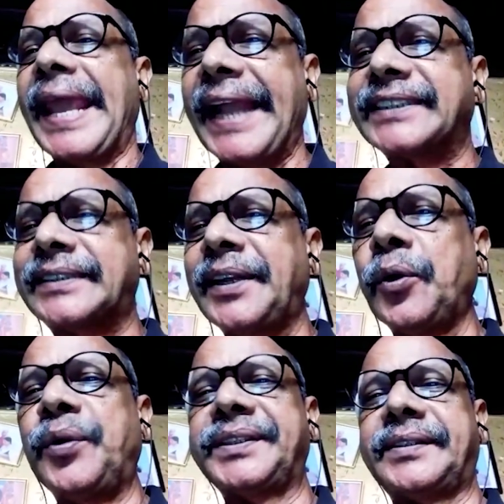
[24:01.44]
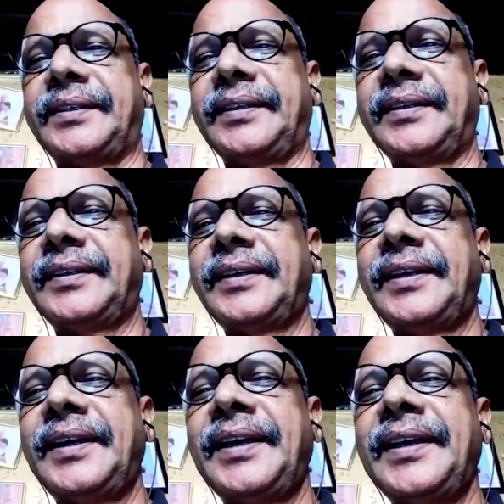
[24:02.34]
extinguished,
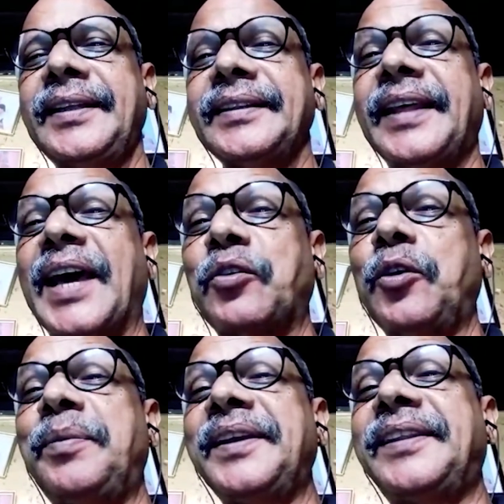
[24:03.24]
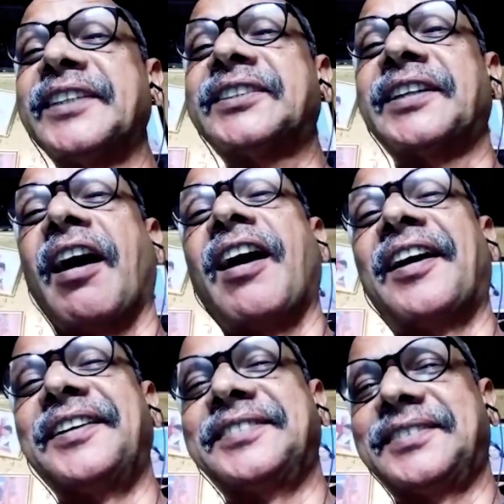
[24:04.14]
there will be the
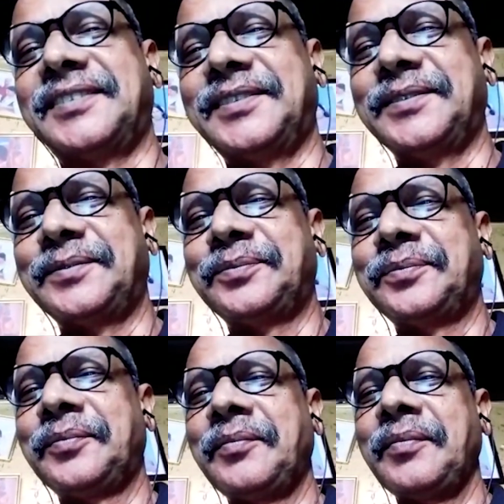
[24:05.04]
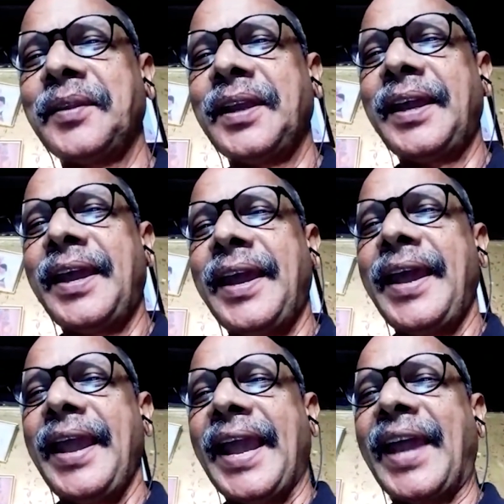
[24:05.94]
stars.
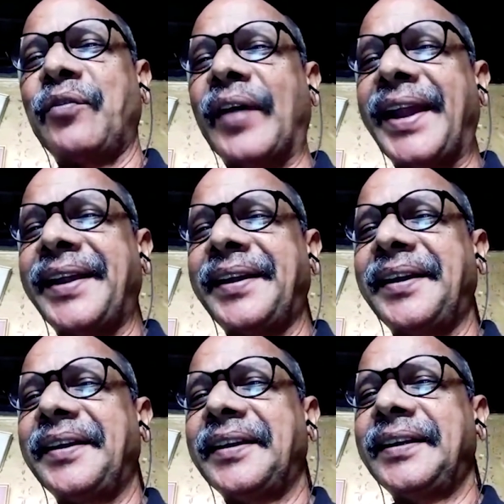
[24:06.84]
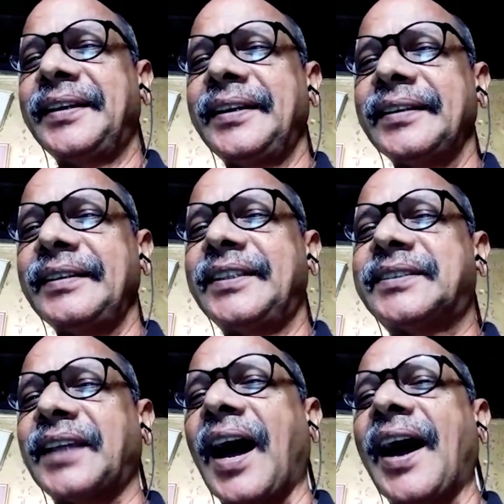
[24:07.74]
And when the
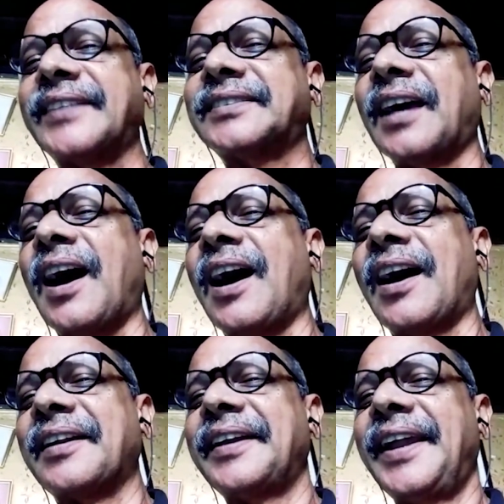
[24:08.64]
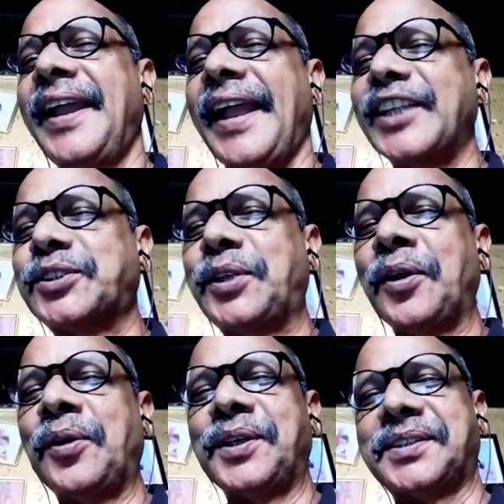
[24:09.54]
stars are
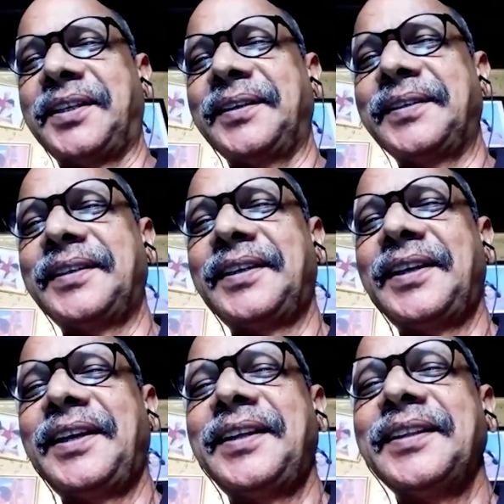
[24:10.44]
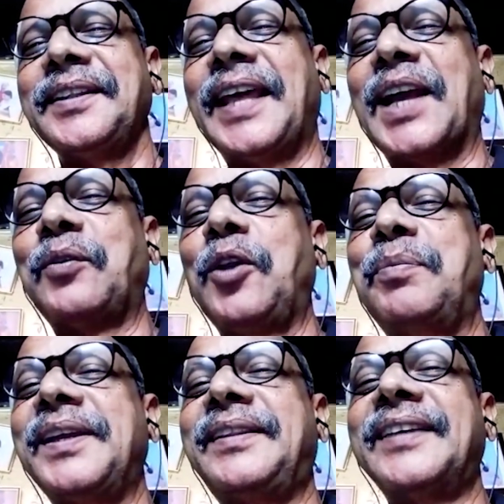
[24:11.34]
extinguished, there will
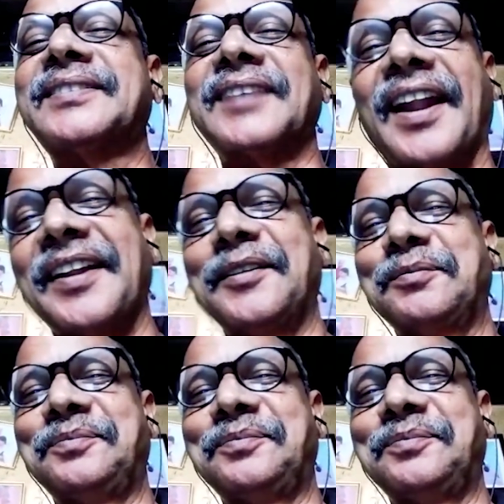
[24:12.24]
be the sun.